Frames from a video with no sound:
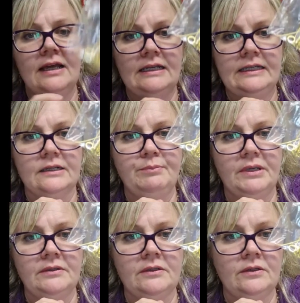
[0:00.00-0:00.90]
a little
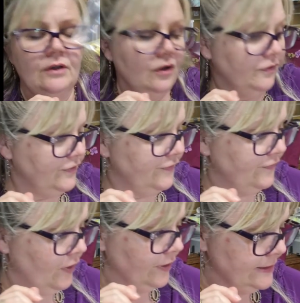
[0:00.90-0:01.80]
bundle of the
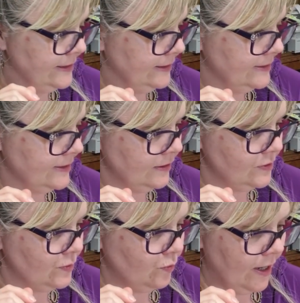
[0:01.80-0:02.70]
findings
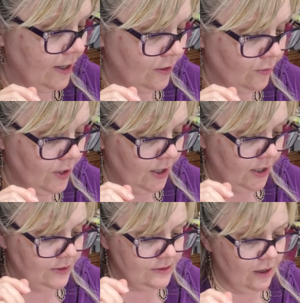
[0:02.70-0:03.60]
as well.
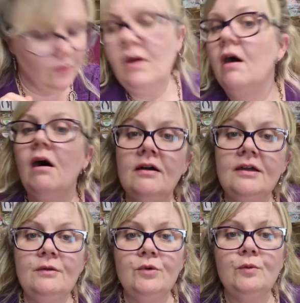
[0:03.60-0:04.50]
So
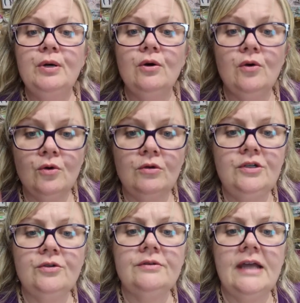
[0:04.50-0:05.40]
I will put all
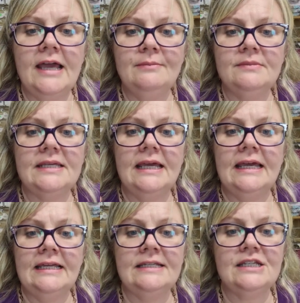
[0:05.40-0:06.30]
your names
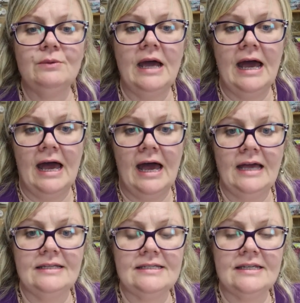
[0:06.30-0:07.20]
into a
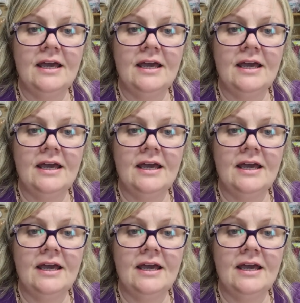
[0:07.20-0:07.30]
hat,